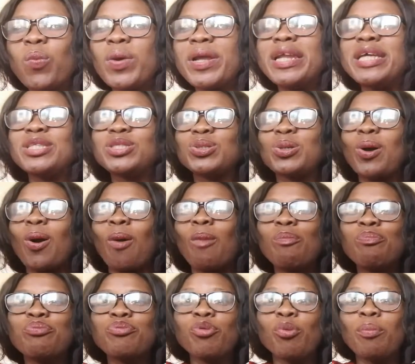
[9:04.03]
willing to
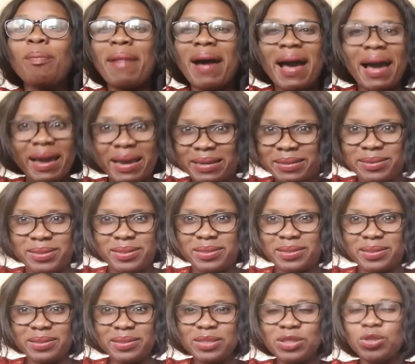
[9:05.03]

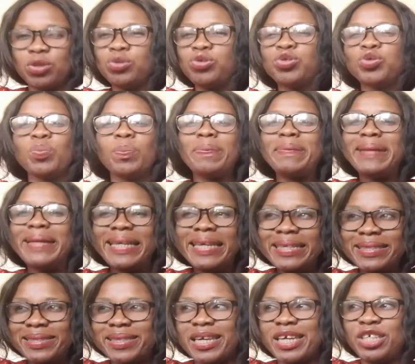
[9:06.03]
compromise, to
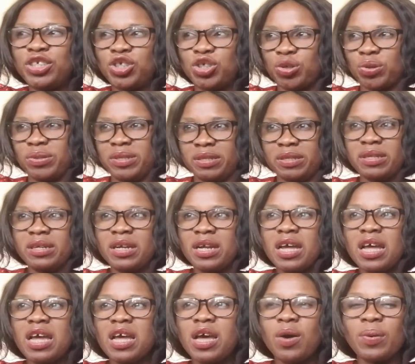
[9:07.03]
please each other.
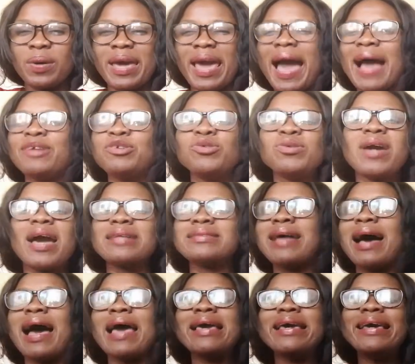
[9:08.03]
Okay, and you guys
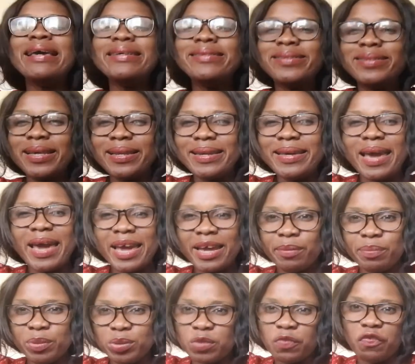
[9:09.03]
are easily
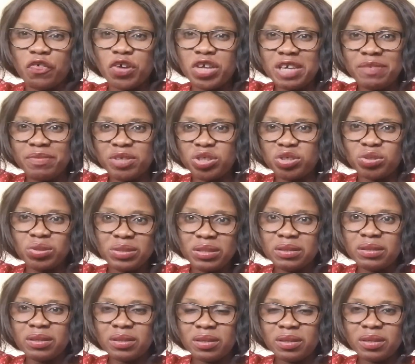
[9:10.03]
able to forgive each
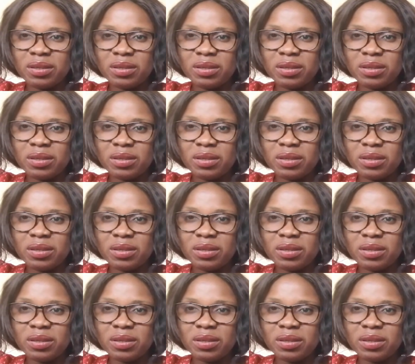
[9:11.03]
other.